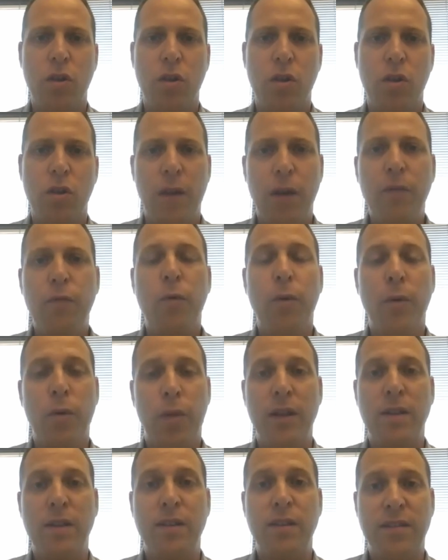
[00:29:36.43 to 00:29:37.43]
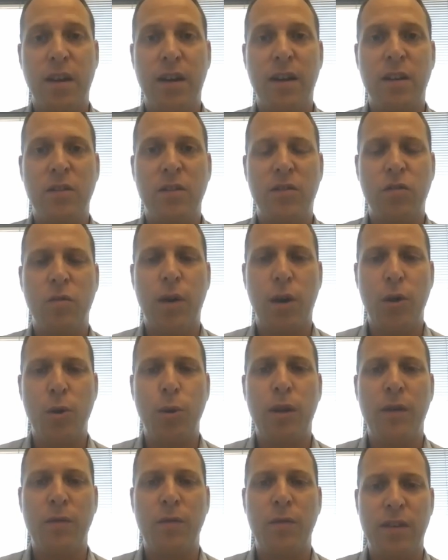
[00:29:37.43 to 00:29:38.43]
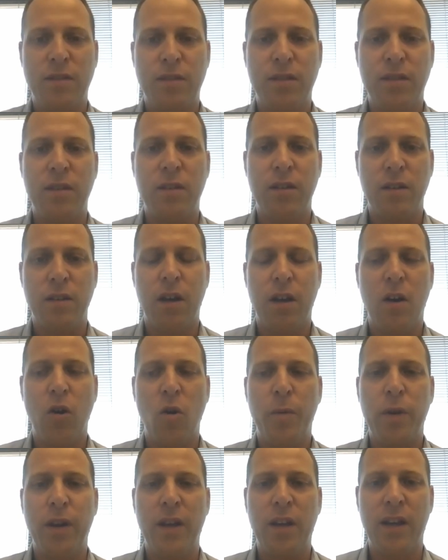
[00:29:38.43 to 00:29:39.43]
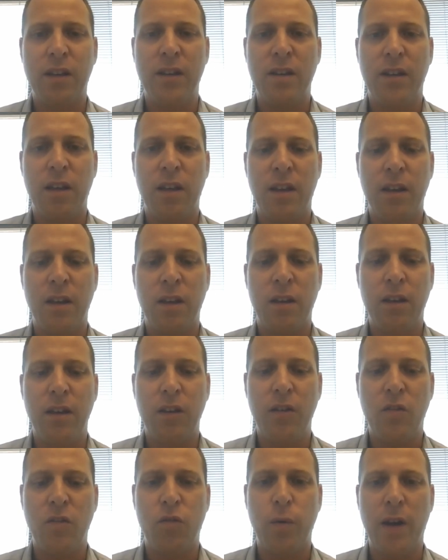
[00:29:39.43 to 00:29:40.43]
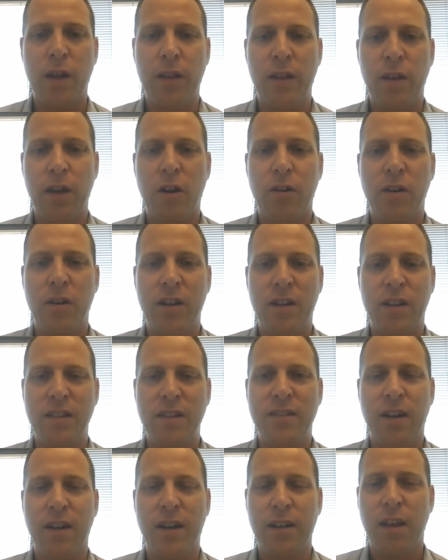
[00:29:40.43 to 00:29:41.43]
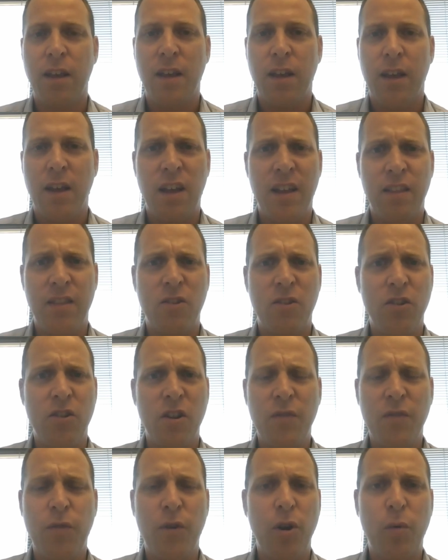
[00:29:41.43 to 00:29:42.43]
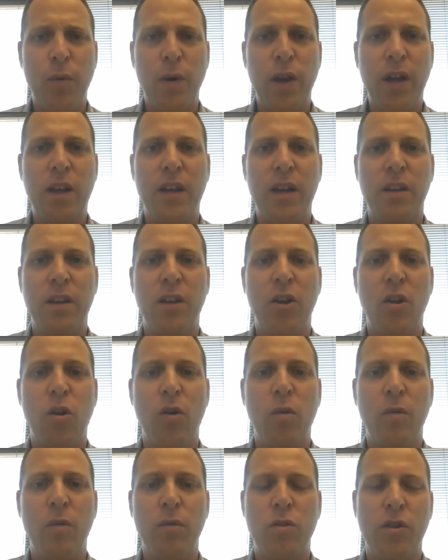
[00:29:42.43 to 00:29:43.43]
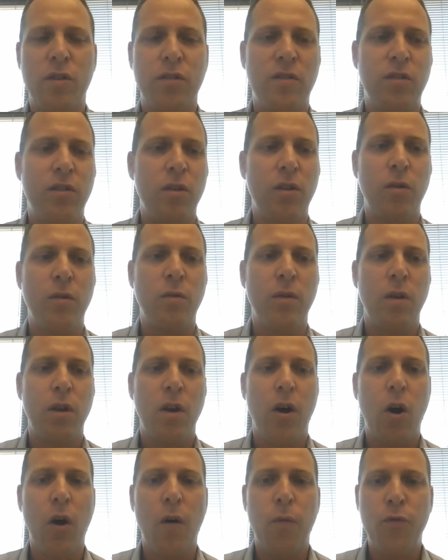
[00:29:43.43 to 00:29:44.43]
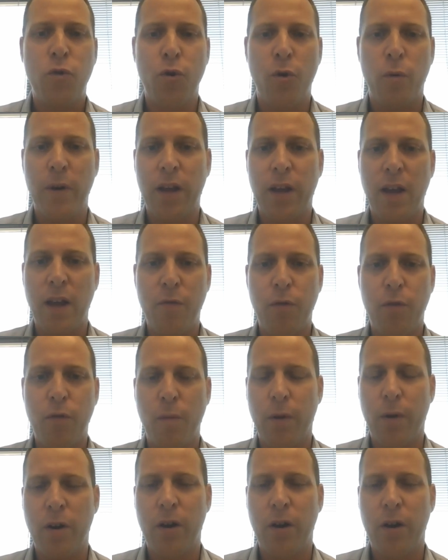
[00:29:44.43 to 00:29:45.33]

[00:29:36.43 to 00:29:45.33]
And therefore, they decided to actually invest in opening in Israeli R&D side. And they're not very quick in, you know, just, you know, offshoring everywhere.